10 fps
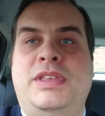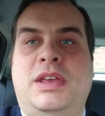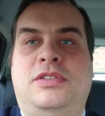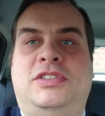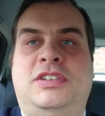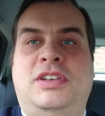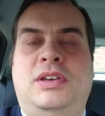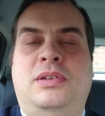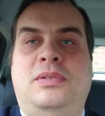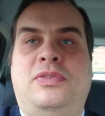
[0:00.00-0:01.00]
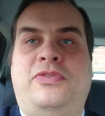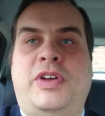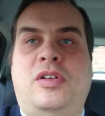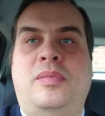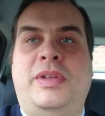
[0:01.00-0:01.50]
used to do
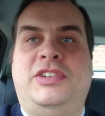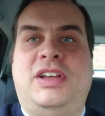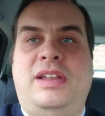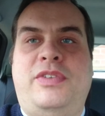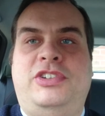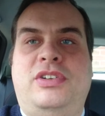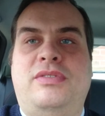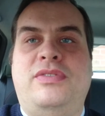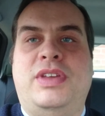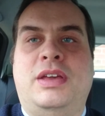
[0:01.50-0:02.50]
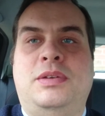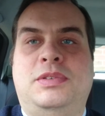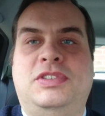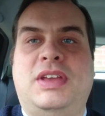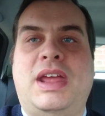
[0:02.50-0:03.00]
film and television
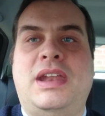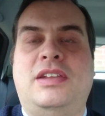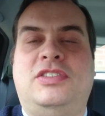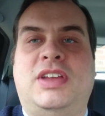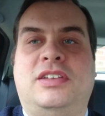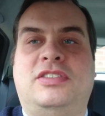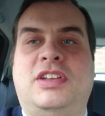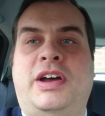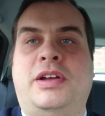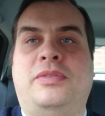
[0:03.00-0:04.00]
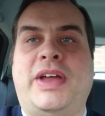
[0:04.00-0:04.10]
reviews in a distinct style.